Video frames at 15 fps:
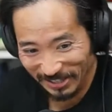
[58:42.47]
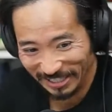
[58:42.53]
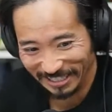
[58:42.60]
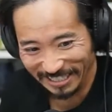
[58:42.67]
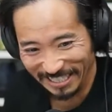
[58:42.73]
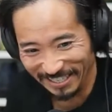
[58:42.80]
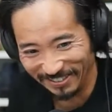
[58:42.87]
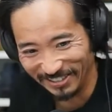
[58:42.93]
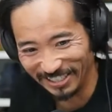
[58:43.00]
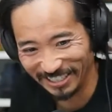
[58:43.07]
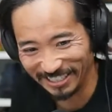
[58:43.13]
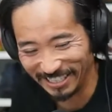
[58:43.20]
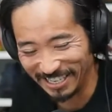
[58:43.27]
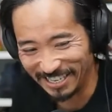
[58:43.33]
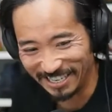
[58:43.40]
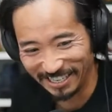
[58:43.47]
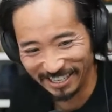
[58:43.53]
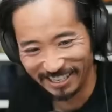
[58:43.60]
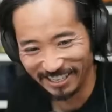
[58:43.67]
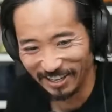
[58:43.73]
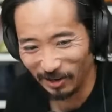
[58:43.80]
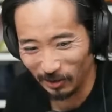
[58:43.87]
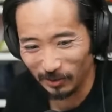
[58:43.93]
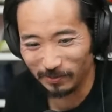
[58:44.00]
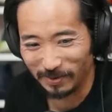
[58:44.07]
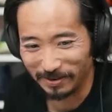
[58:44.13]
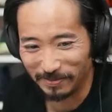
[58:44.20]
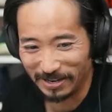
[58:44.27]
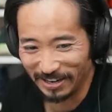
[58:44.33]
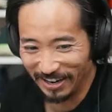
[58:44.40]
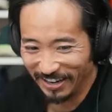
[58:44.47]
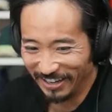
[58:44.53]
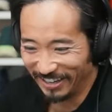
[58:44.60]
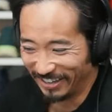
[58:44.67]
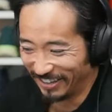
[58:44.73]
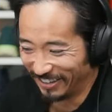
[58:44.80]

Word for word: we'll see. We'll see. Hold my beer.